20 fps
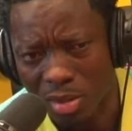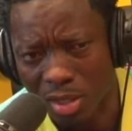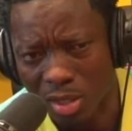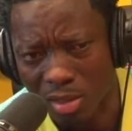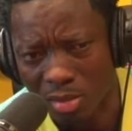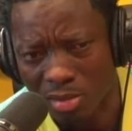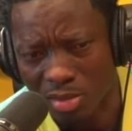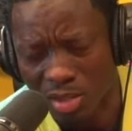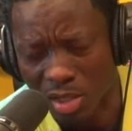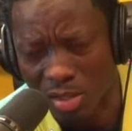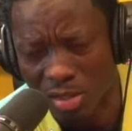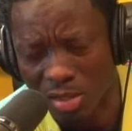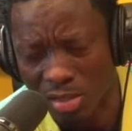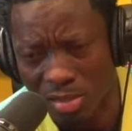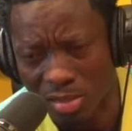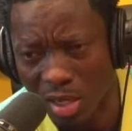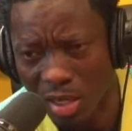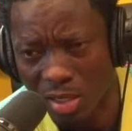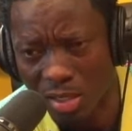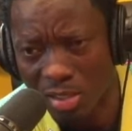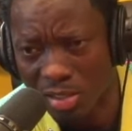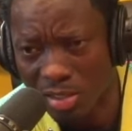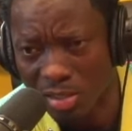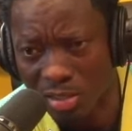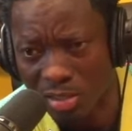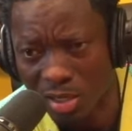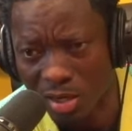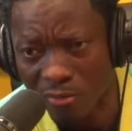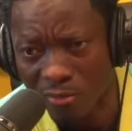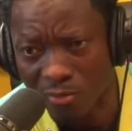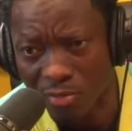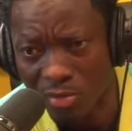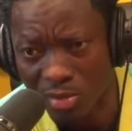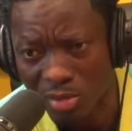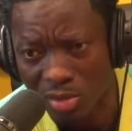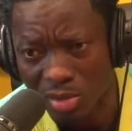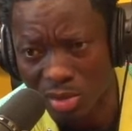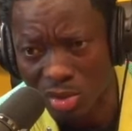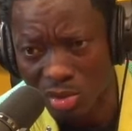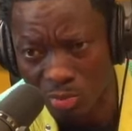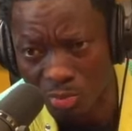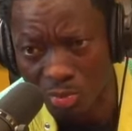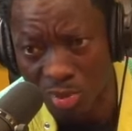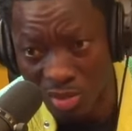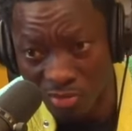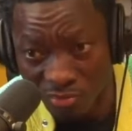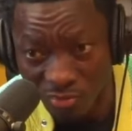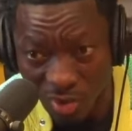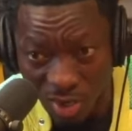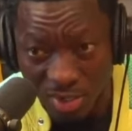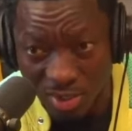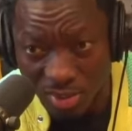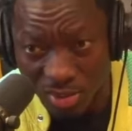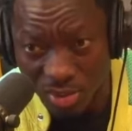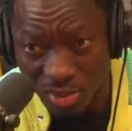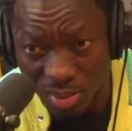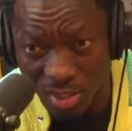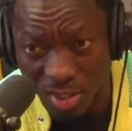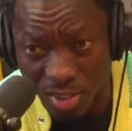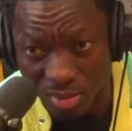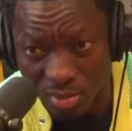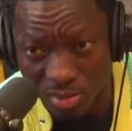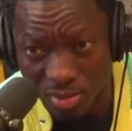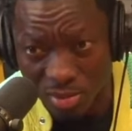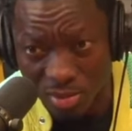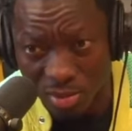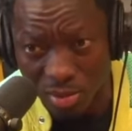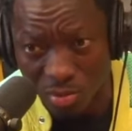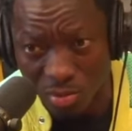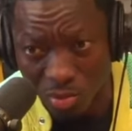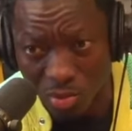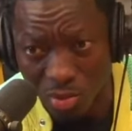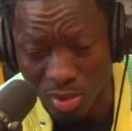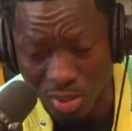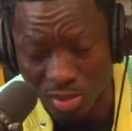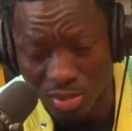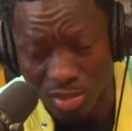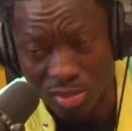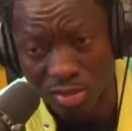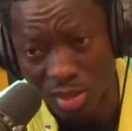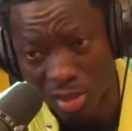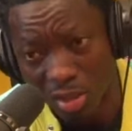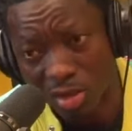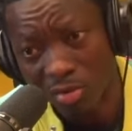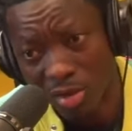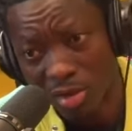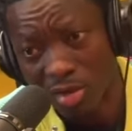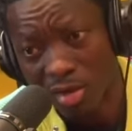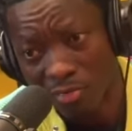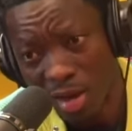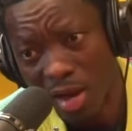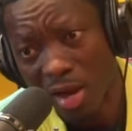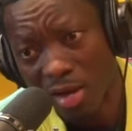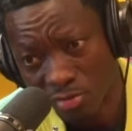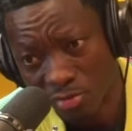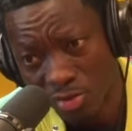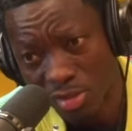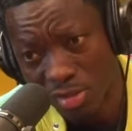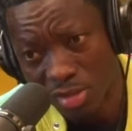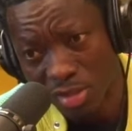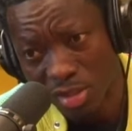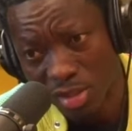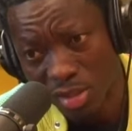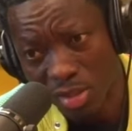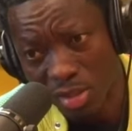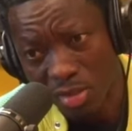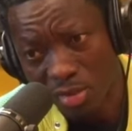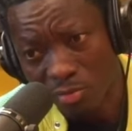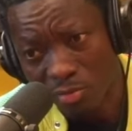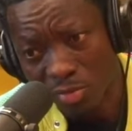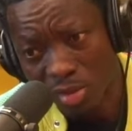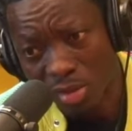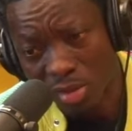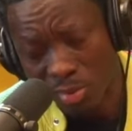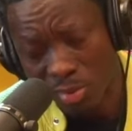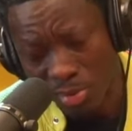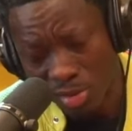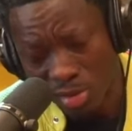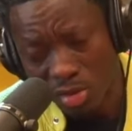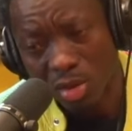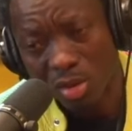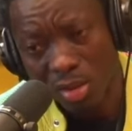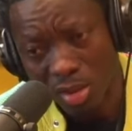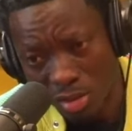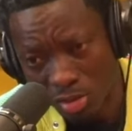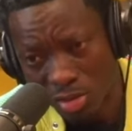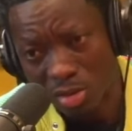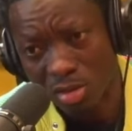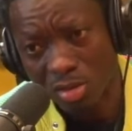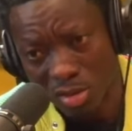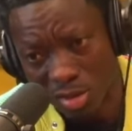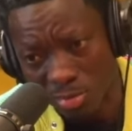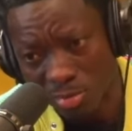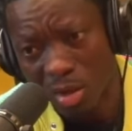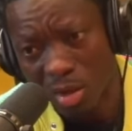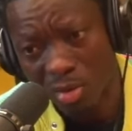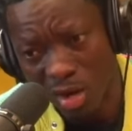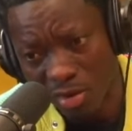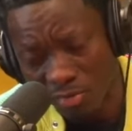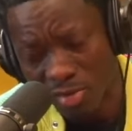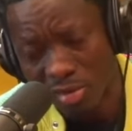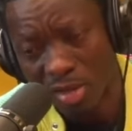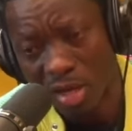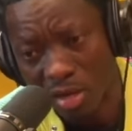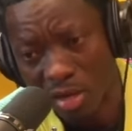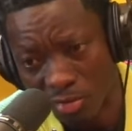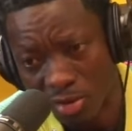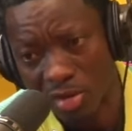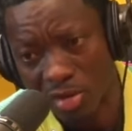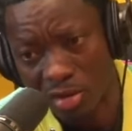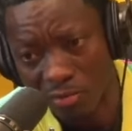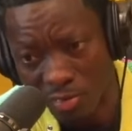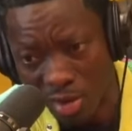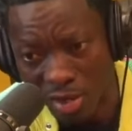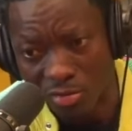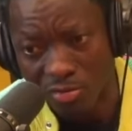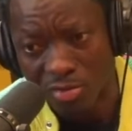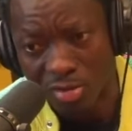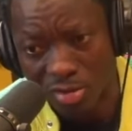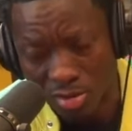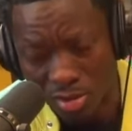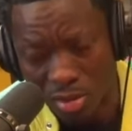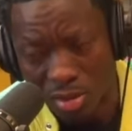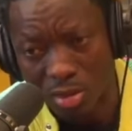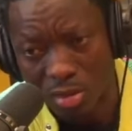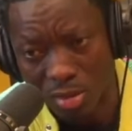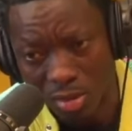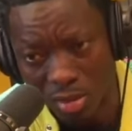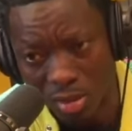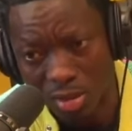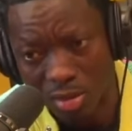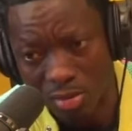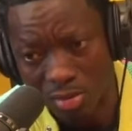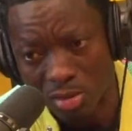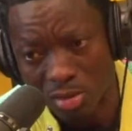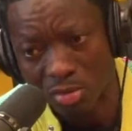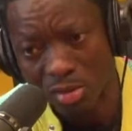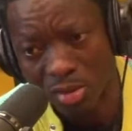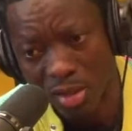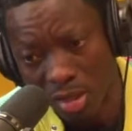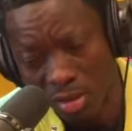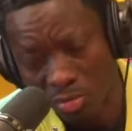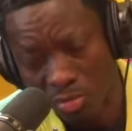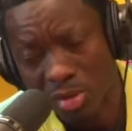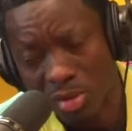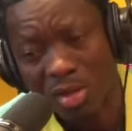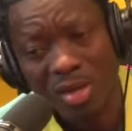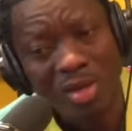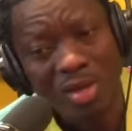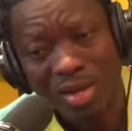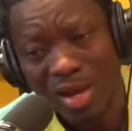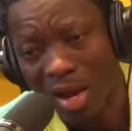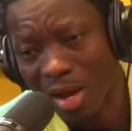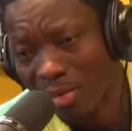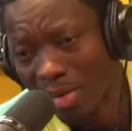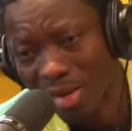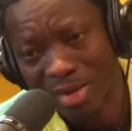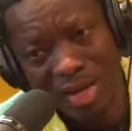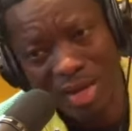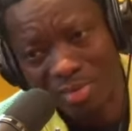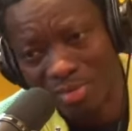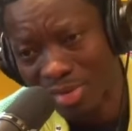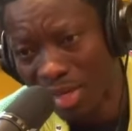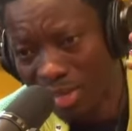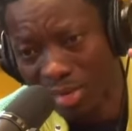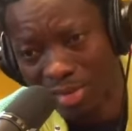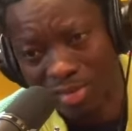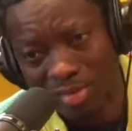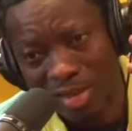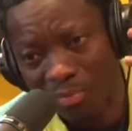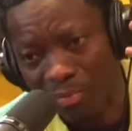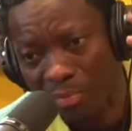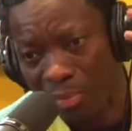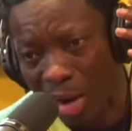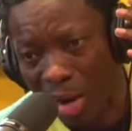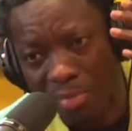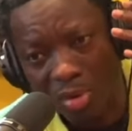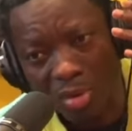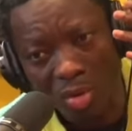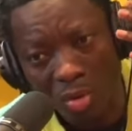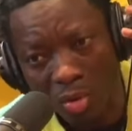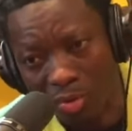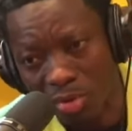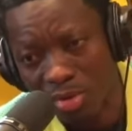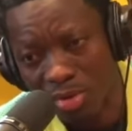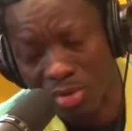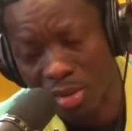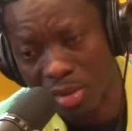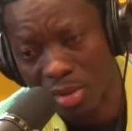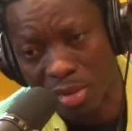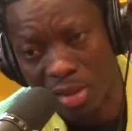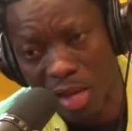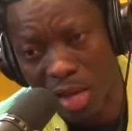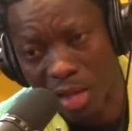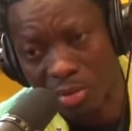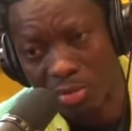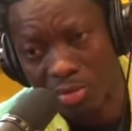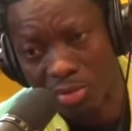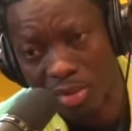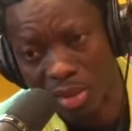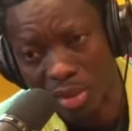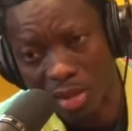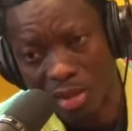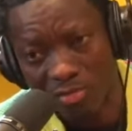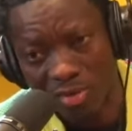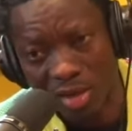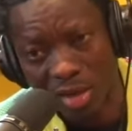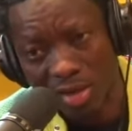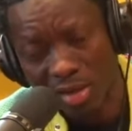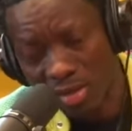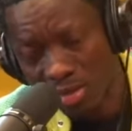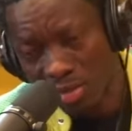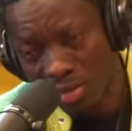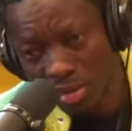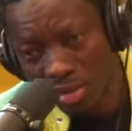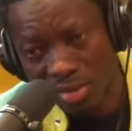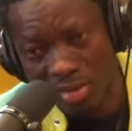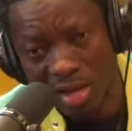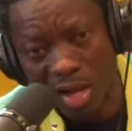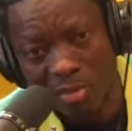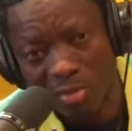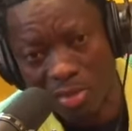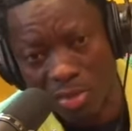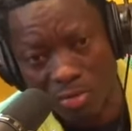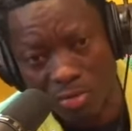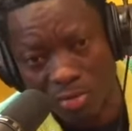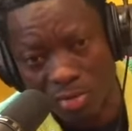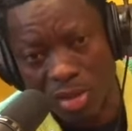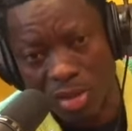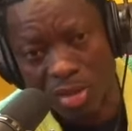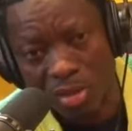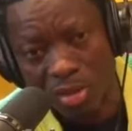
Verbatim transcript: like Jada is not good enough to be invited to that to that award. Like she's not a great enough actress. You know what I mean? So okay, you say saying my wife is not a great enough actress. Okay, so now we, uh, and I, that's that's probably the only thing I could think of. Like you know, this guy been